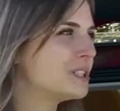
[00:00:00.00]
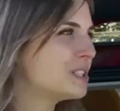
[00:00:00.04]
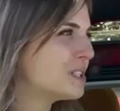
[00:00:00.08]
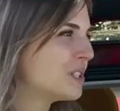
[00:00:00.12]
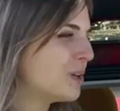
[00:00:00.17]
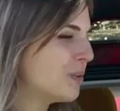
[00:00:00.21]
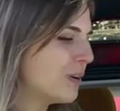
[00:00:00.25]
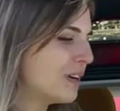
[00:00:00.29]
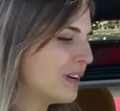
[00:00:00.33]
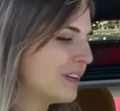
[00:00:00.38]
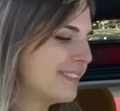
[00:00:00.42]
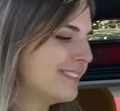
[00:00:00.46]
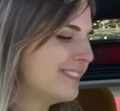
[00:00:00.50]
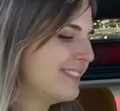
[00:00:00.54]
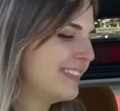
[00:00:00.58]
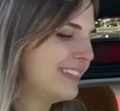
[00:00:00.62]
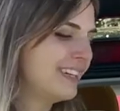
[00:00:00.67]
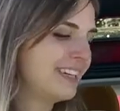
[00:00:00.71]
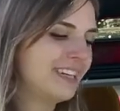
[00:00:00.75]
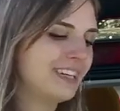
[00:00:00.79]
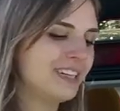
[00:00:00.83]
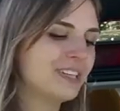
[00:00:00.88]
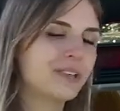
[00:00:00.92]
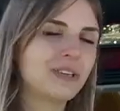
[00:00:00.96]
So I'll,
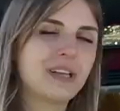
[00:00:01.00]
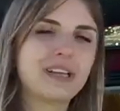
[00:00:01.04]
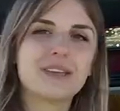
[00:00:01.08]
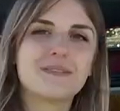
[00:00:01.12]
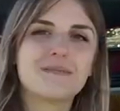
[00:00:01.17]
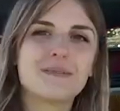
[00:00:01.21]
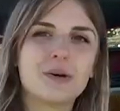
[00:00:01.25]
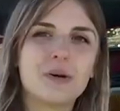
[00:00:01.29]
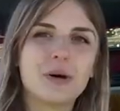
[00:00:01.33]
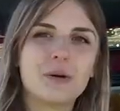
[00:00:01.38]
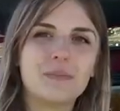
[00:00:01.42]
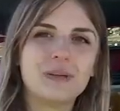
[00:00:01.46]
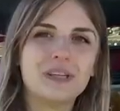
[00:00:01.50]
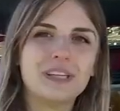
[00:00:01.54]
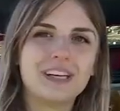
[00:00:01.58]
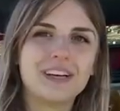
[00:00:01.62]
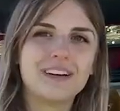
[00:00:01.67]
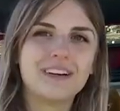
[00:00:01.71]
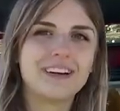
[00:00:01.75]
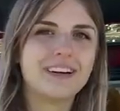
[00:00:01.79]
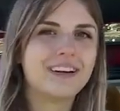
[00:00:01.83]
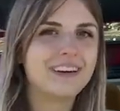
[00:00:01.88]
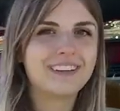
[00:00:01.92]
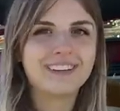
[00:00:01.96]
let them know I'm in the
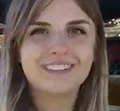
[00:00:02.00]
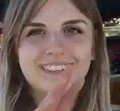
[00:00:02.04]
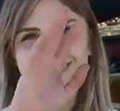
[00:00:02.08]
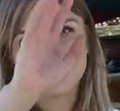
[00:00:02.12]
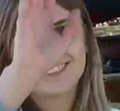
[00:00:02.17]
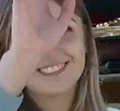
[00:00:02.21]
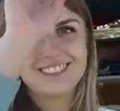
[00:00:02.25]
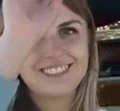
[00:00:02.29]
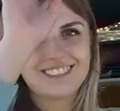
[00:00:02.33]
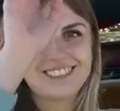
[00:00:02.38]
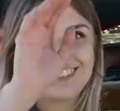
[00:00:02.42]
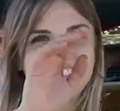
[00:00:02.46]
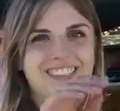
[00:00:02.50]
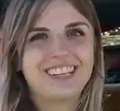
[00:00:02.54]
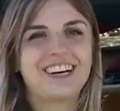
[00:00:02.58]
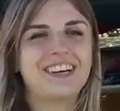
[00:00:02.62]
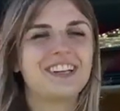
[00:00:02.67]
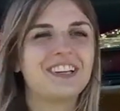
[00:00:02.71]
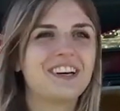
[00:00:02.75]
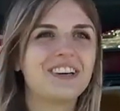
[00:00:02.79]
area. Hello.